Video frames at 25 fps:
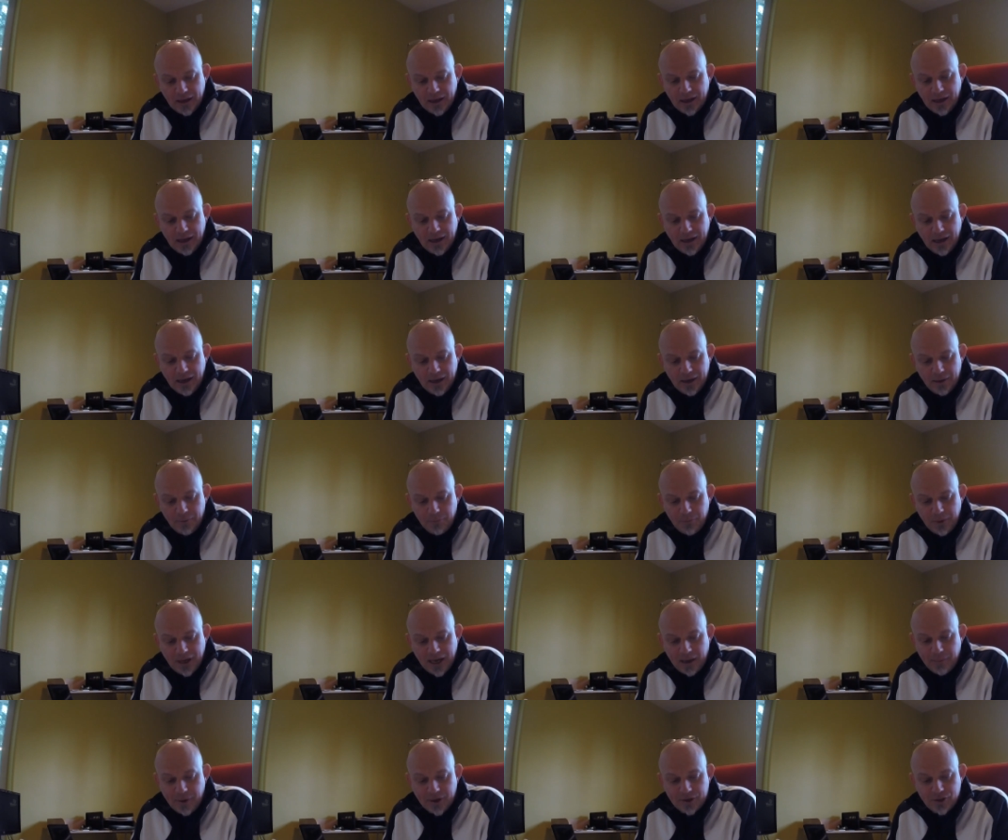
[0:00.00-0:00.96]

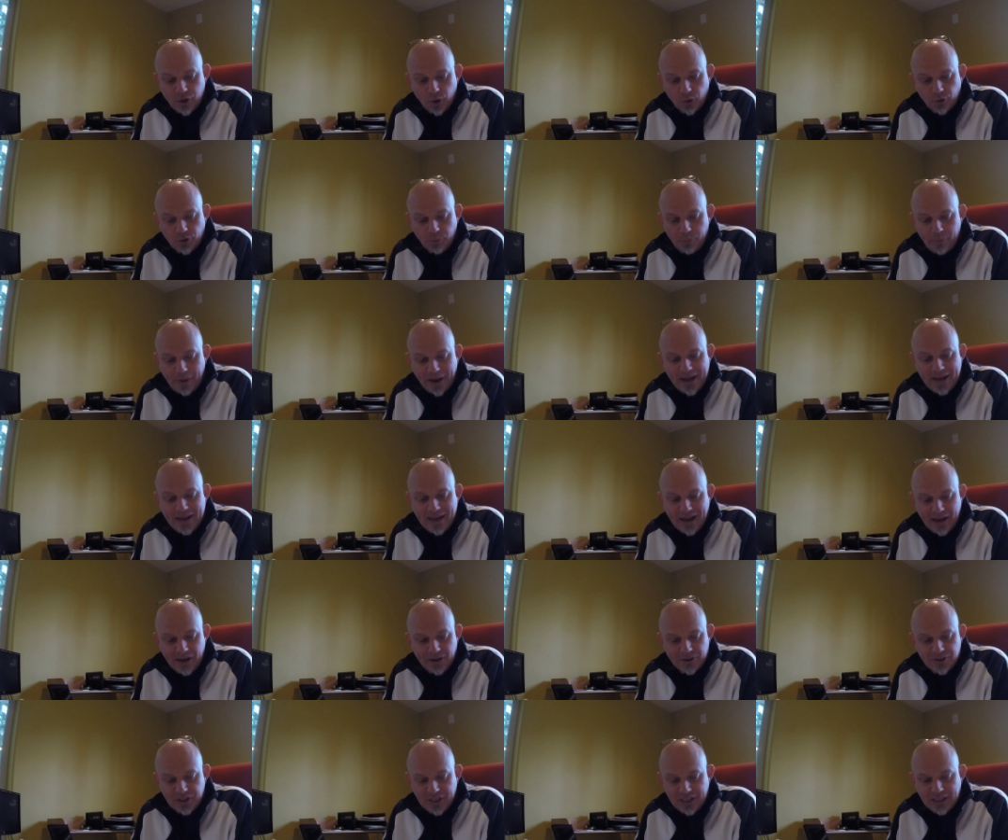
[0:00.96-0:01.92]
And my total
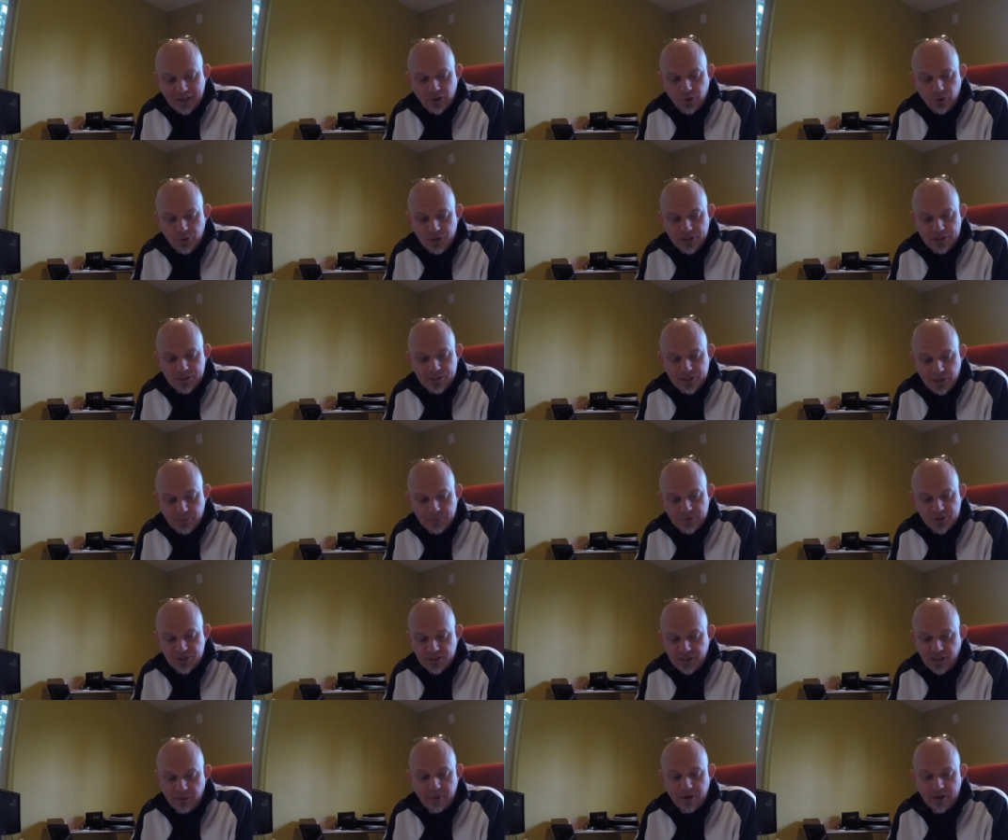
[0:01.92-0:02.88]
payout, including
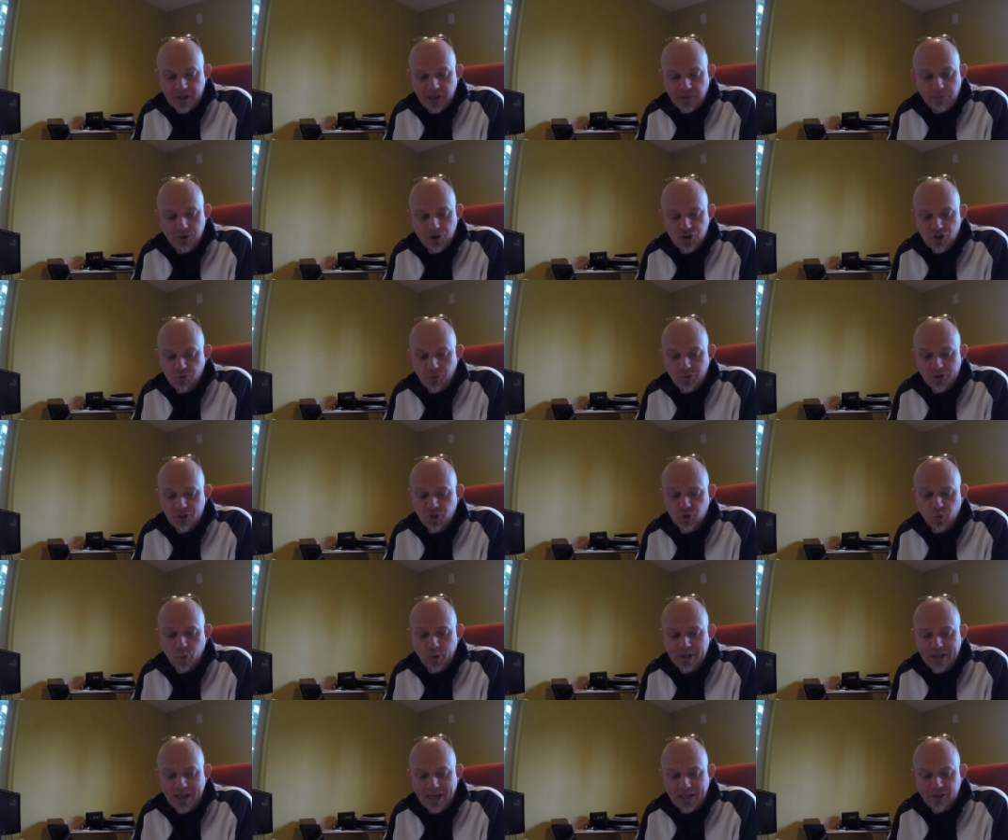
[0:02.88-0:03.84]
tips, now my commission was
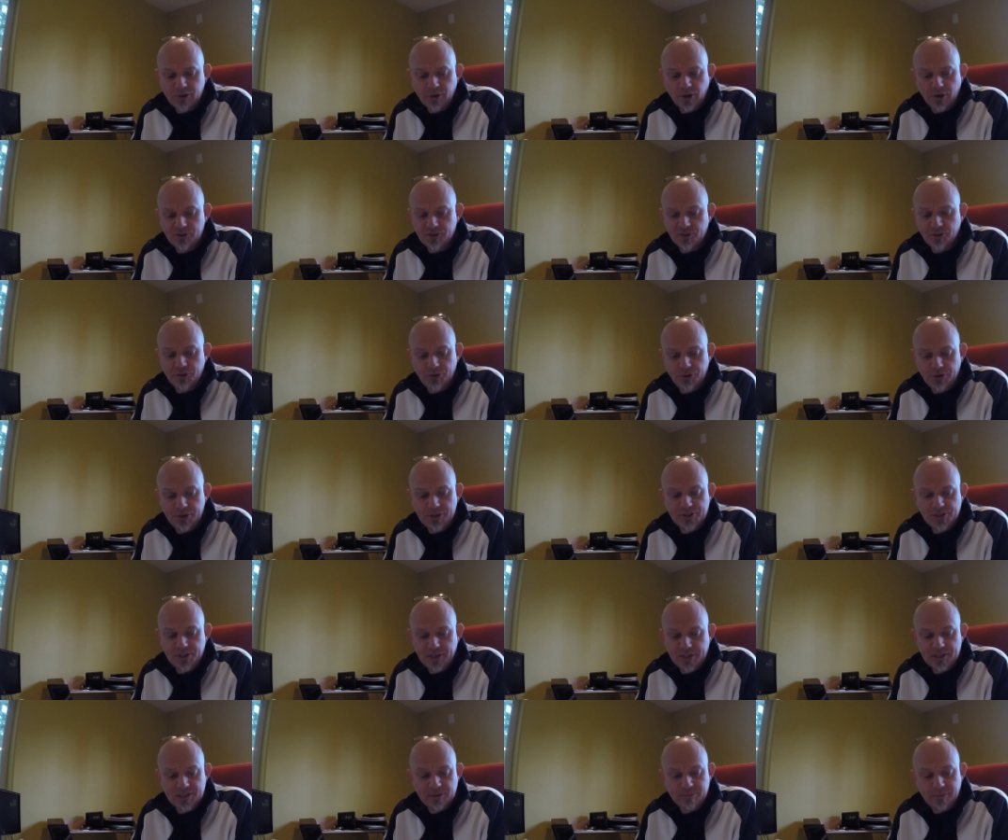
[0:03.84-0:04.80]

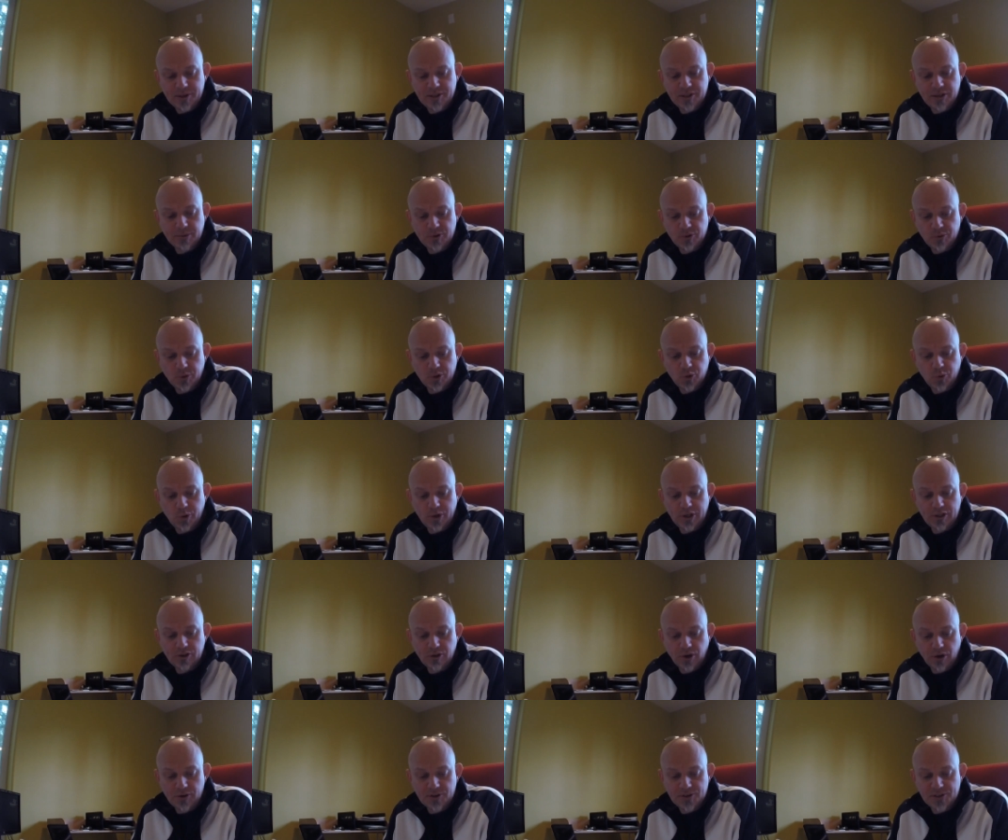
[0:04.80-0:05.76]
$28.30 and my tips were
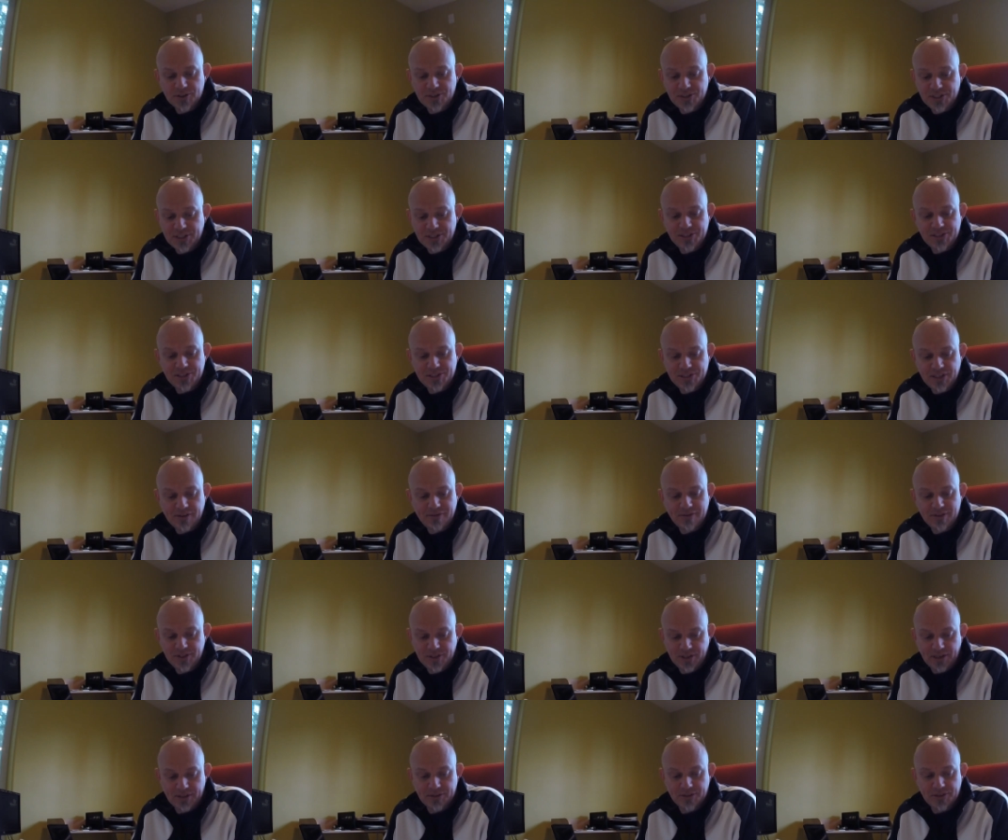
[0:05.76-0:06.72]

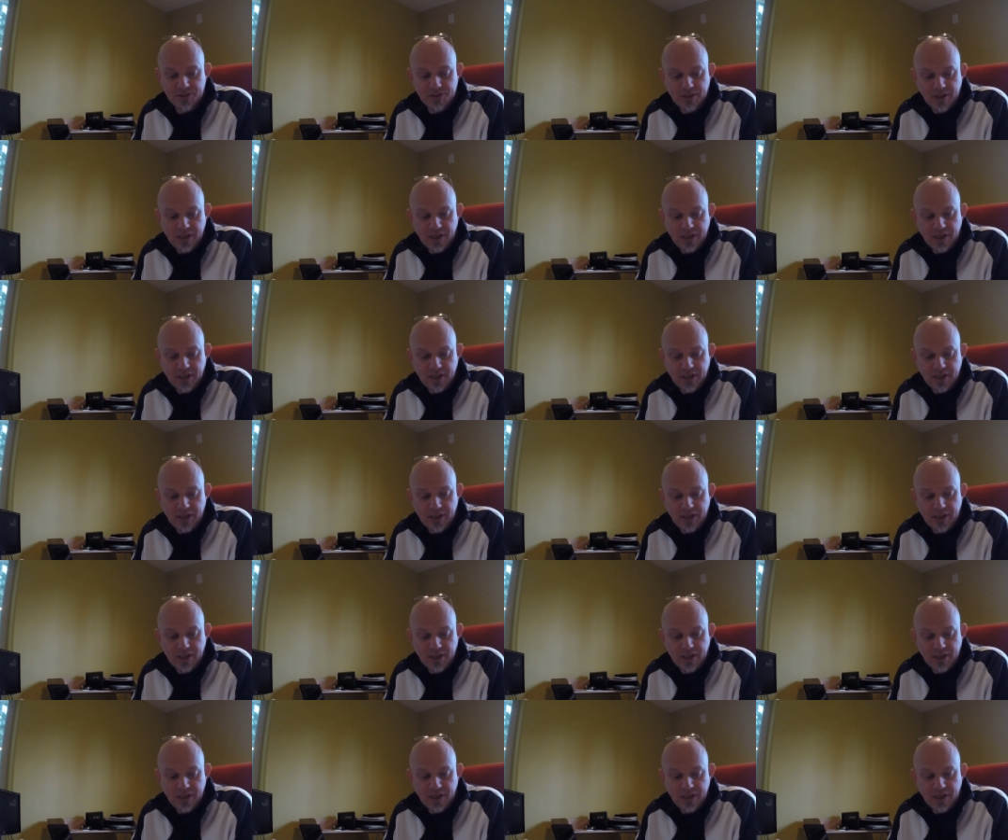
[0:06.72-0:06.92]
$20.67.